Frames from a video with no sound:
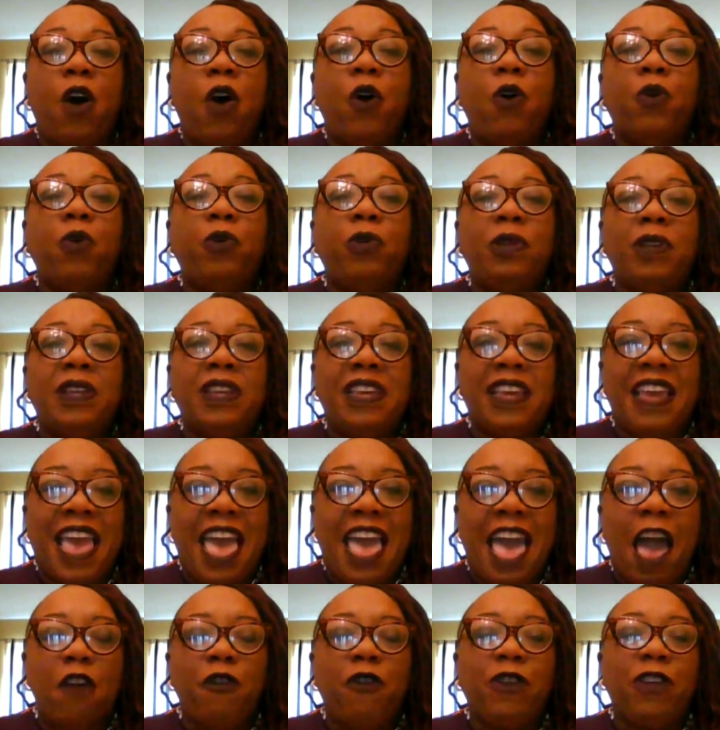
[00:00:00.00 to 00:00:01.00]
only
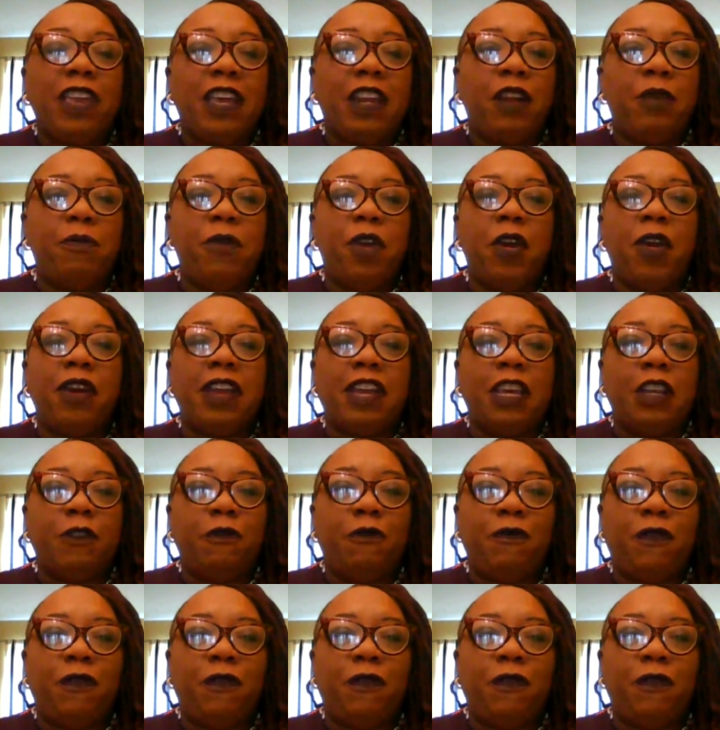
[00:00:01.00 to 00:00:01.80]
African-American